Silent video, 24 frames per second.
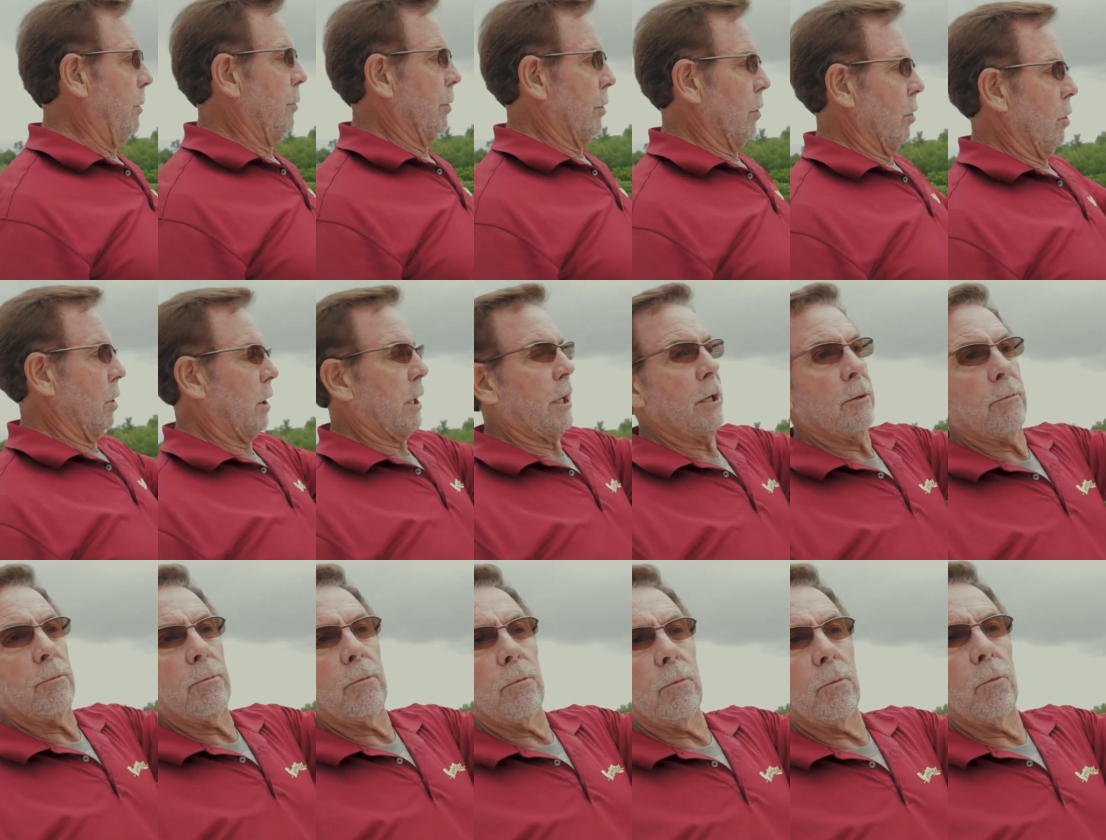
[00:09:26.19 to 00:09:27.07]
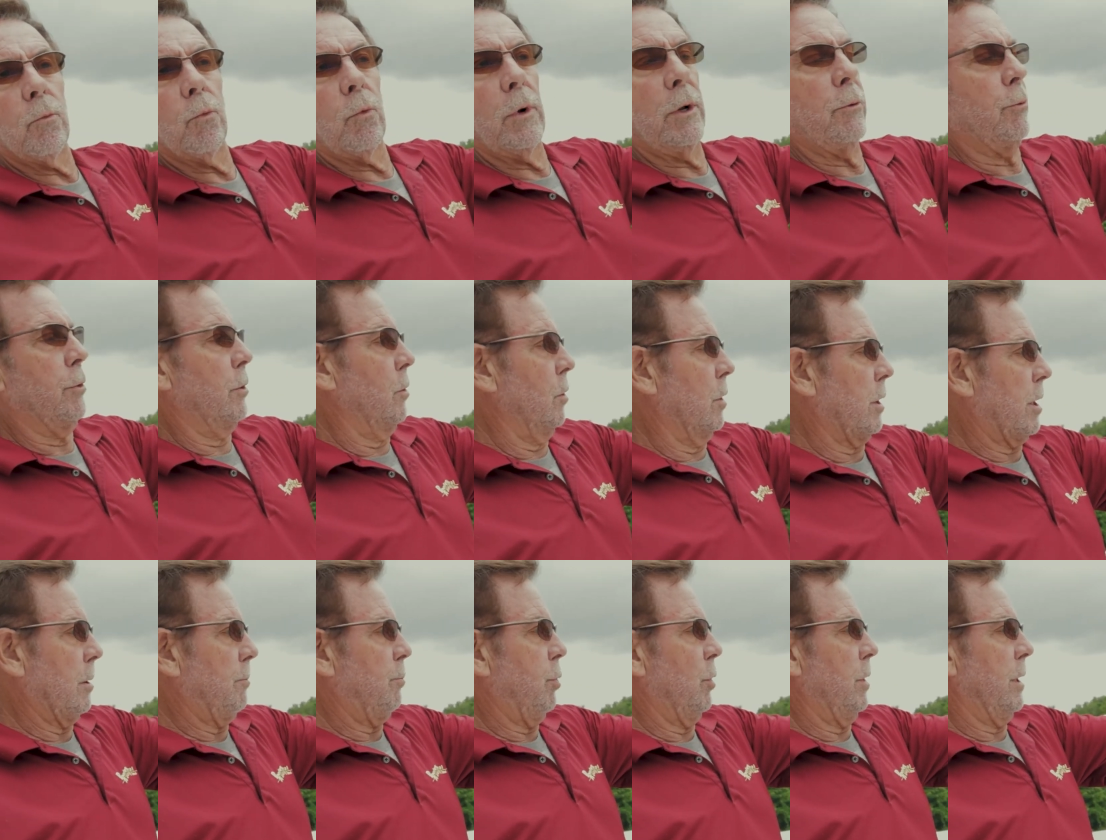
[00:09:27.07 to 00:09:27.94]
would look at
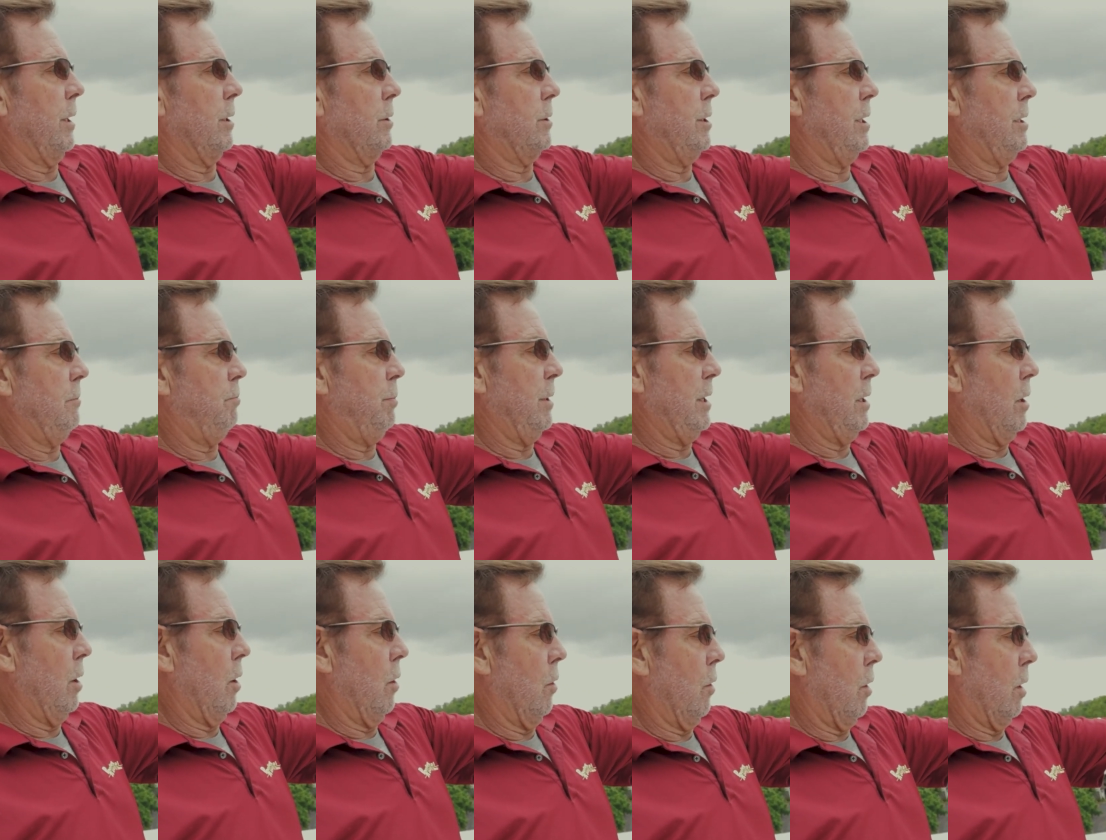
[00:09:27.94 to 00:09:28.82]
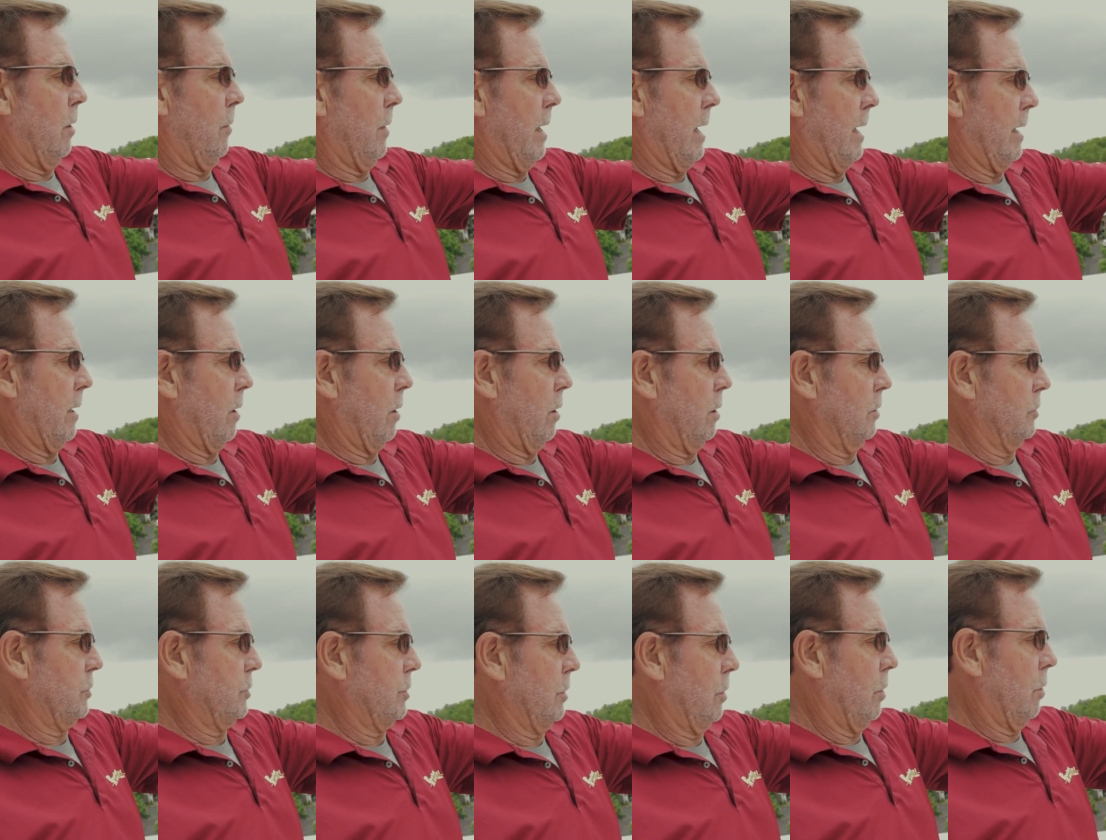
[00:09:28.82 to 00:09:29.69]
putting TPO on that
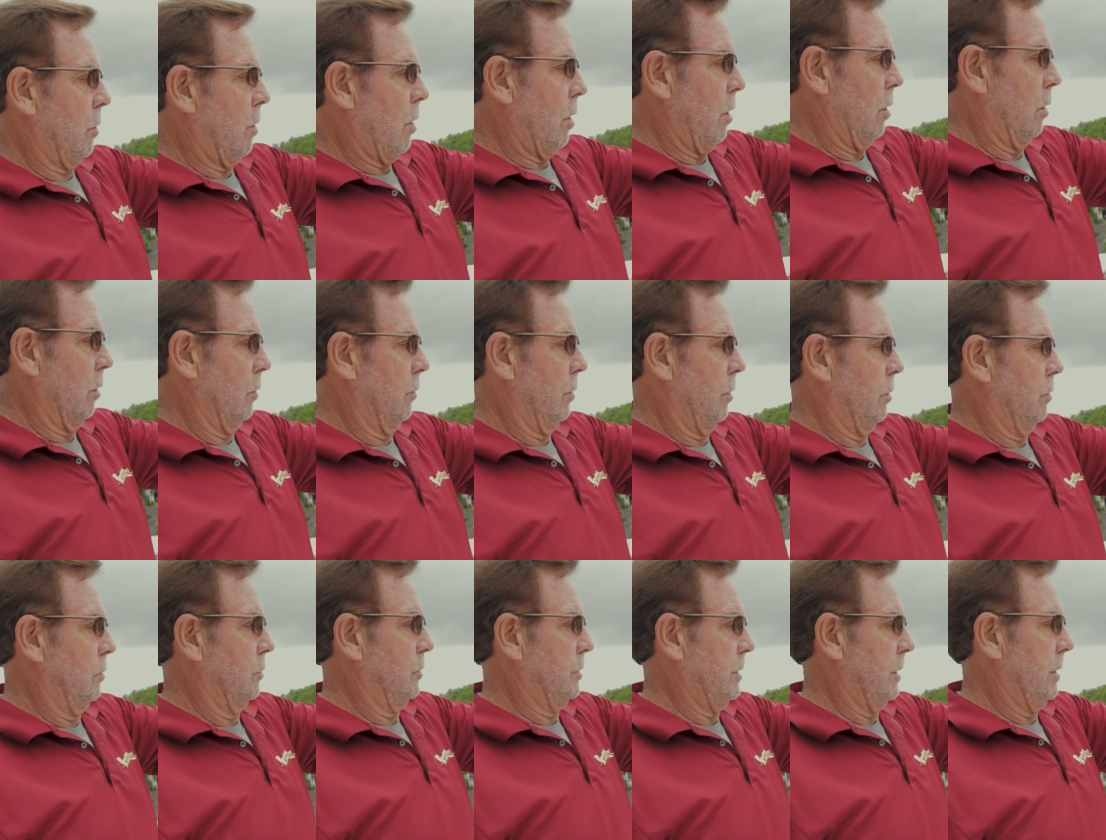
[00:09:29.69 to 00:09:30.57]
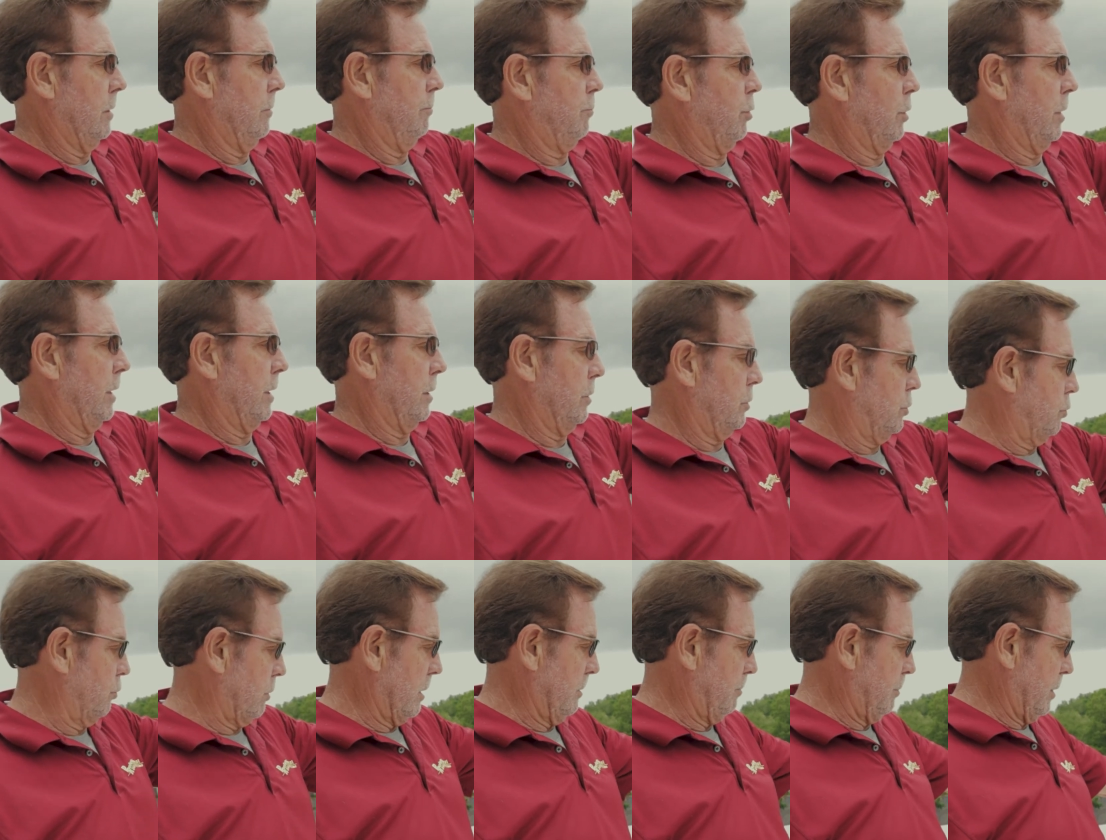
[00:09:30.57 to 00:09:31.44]
also, all those, and putting a
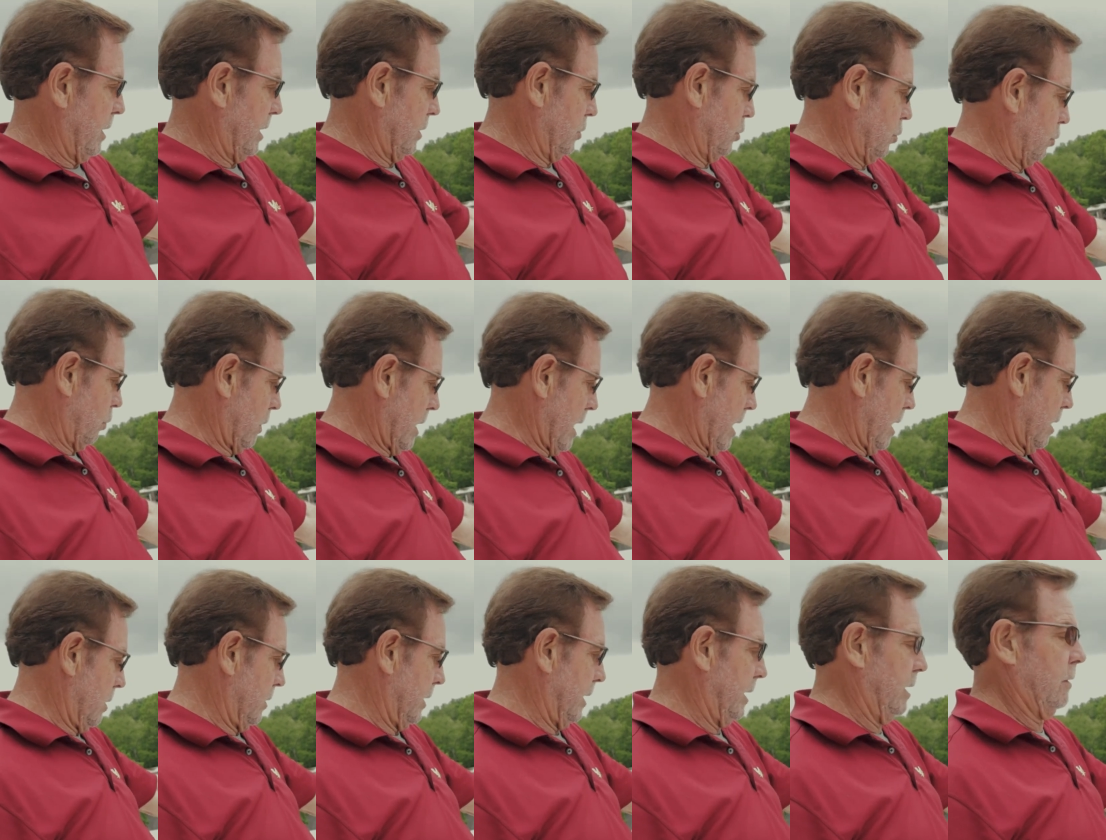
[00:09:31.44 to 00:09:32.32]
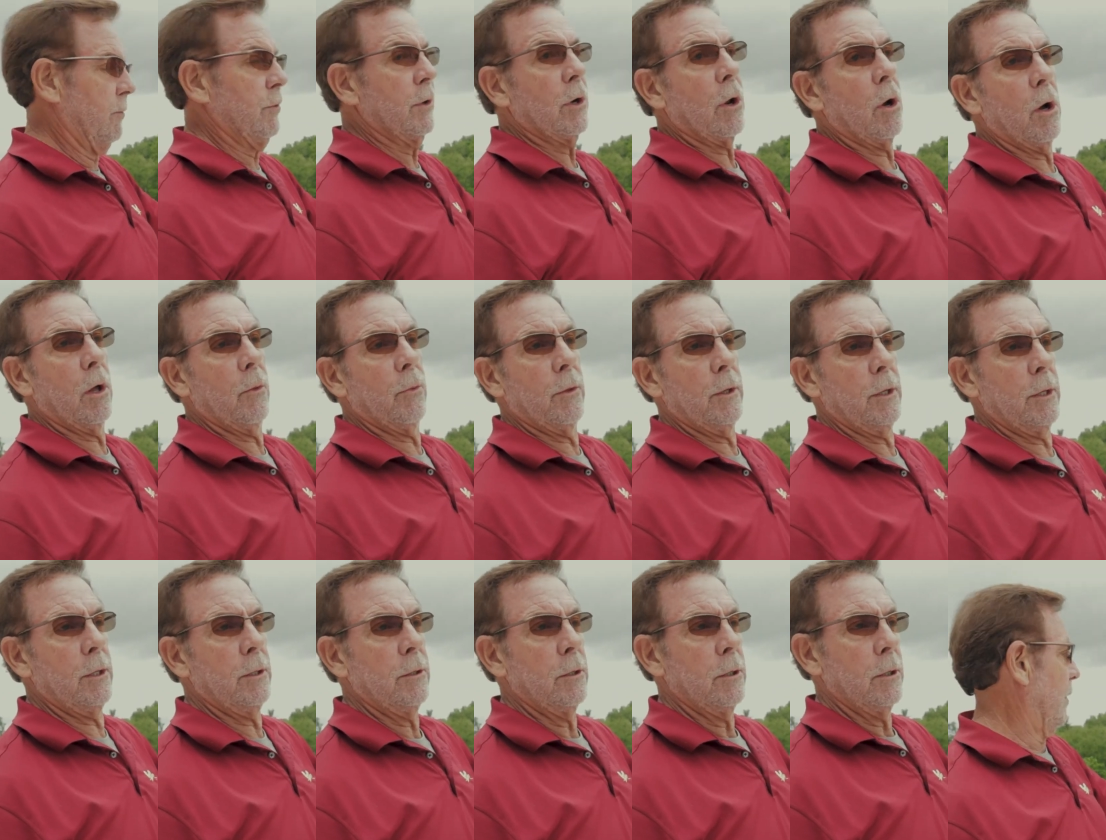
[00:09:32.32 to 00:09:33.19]
drip edge around, even on
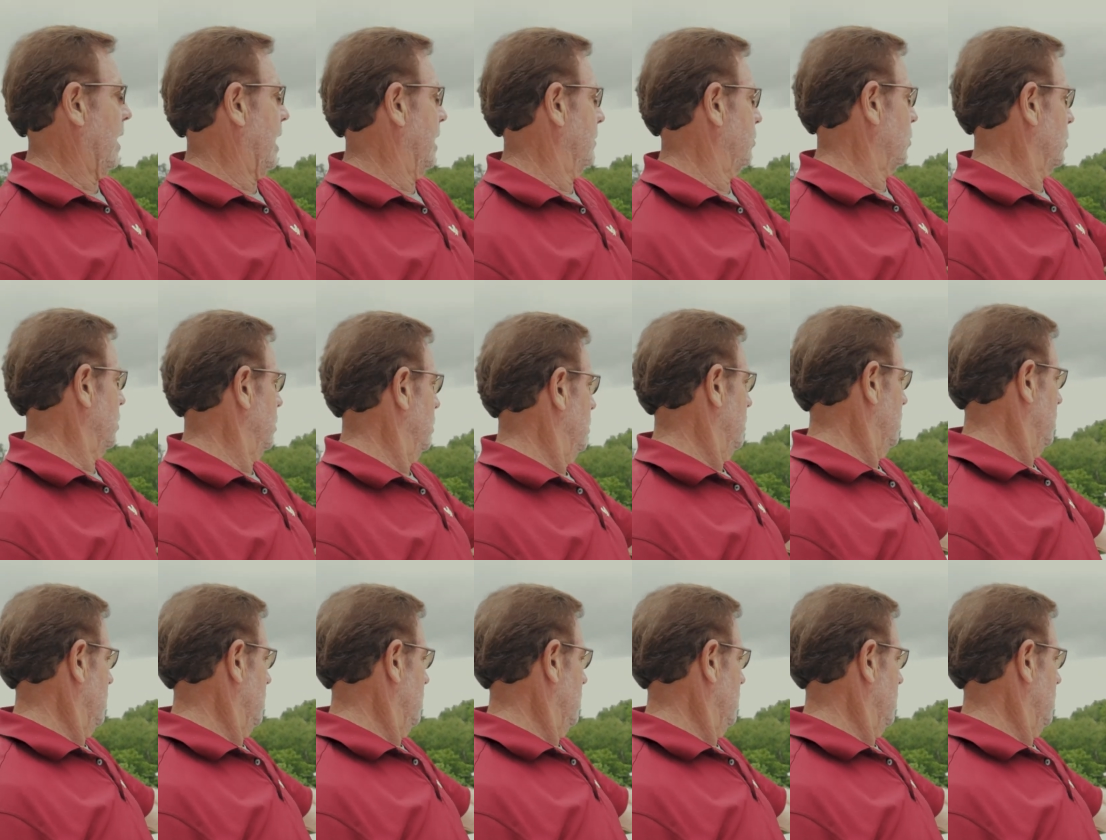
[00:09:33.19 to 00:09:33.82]
the fiber,